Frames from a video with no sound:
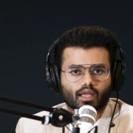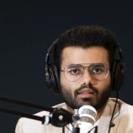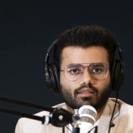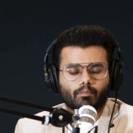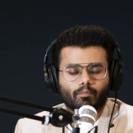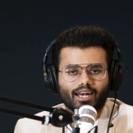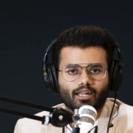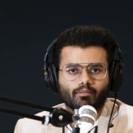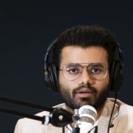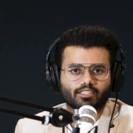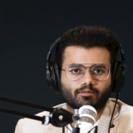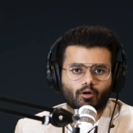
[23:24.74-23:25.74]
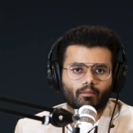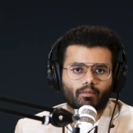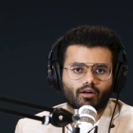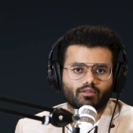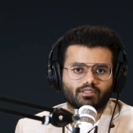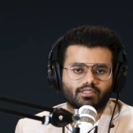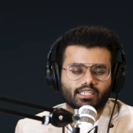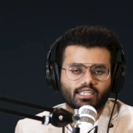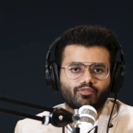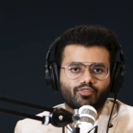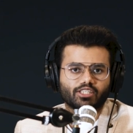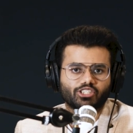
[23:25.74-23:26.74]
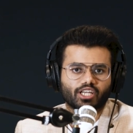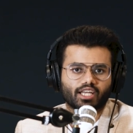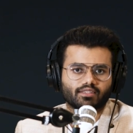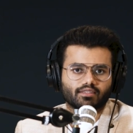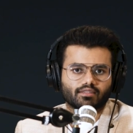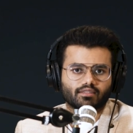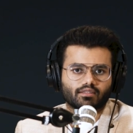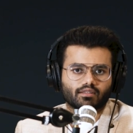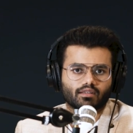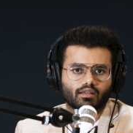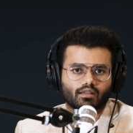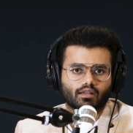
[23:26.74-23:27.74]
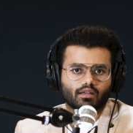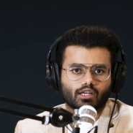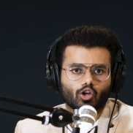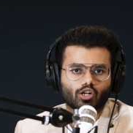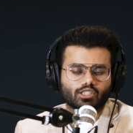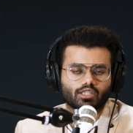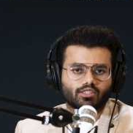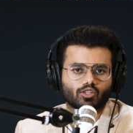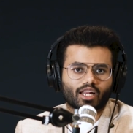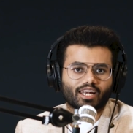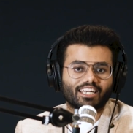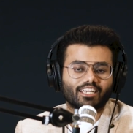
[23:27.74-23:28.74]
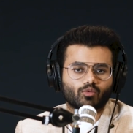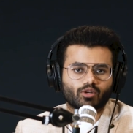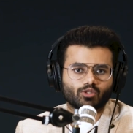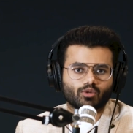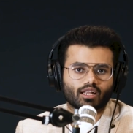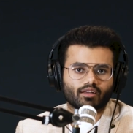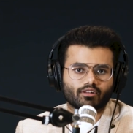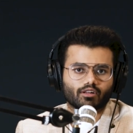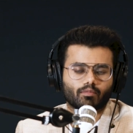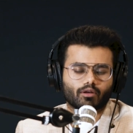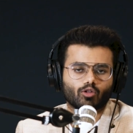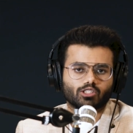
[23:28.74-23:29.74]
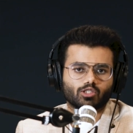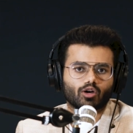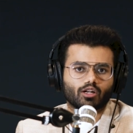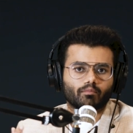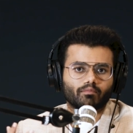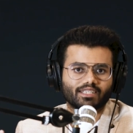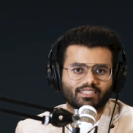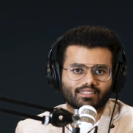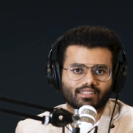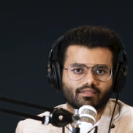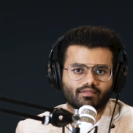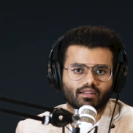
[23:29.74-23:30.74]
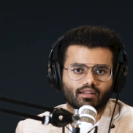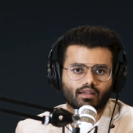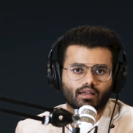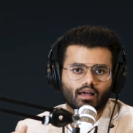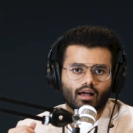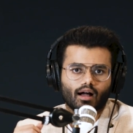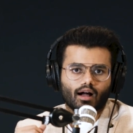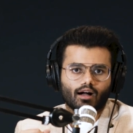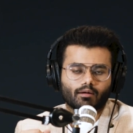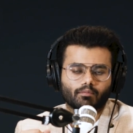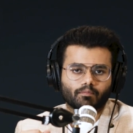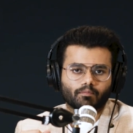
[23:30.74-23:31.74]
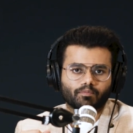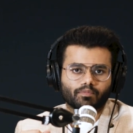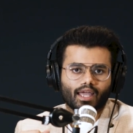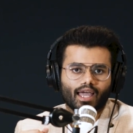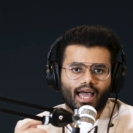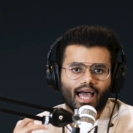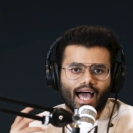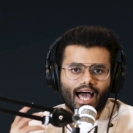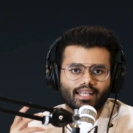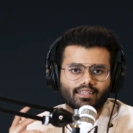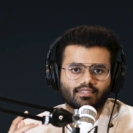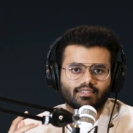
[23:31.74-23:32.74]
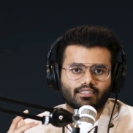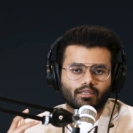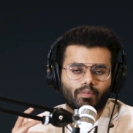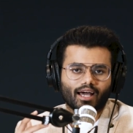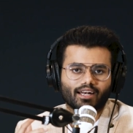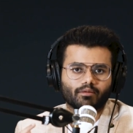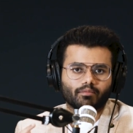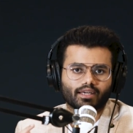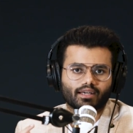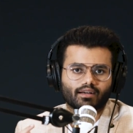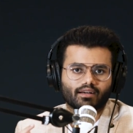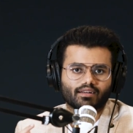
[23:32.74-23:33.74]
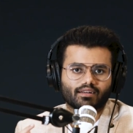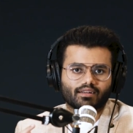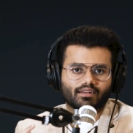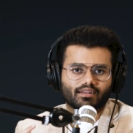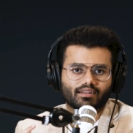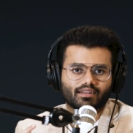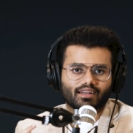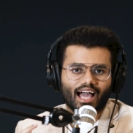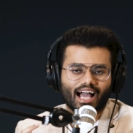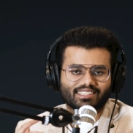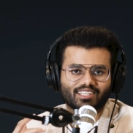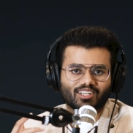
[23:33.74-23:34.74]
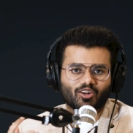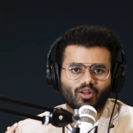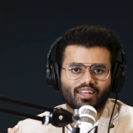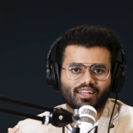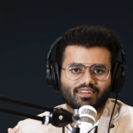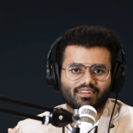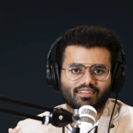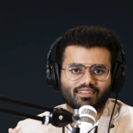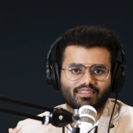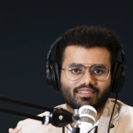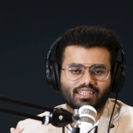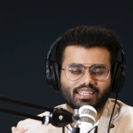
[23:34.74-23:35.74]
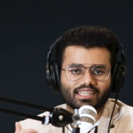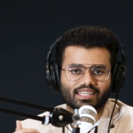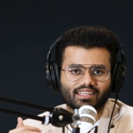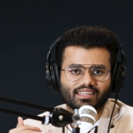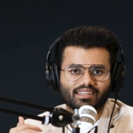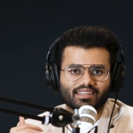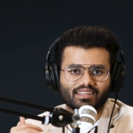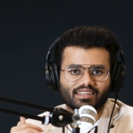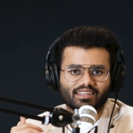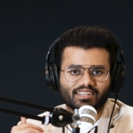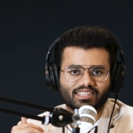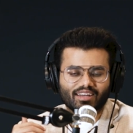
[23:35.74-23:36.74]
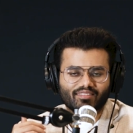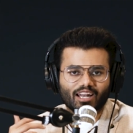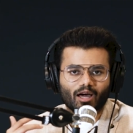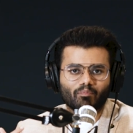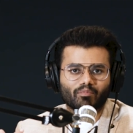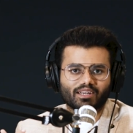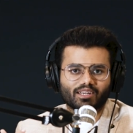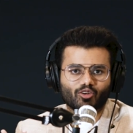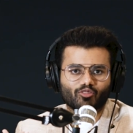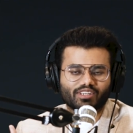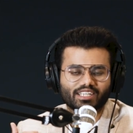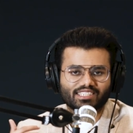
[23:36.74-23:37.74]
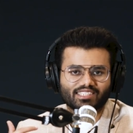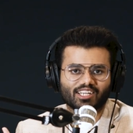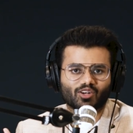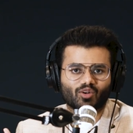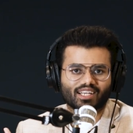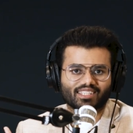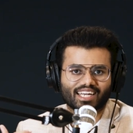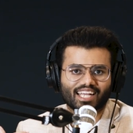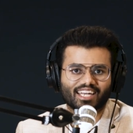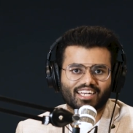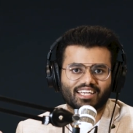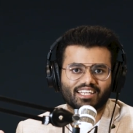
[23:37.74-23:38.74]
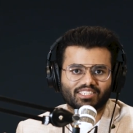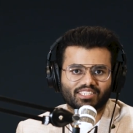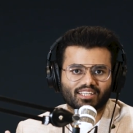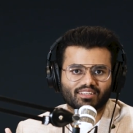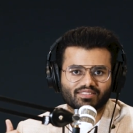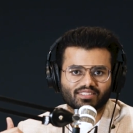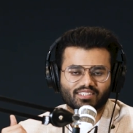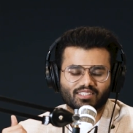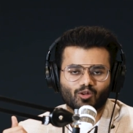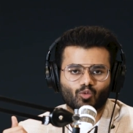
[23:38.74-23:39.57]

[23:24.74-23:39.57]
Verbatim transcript: The pandemic has brought about significant changes, not just on an individual level, but also on a business level. Um, has the pandemic accelerated the development of decentralized identity initiatives?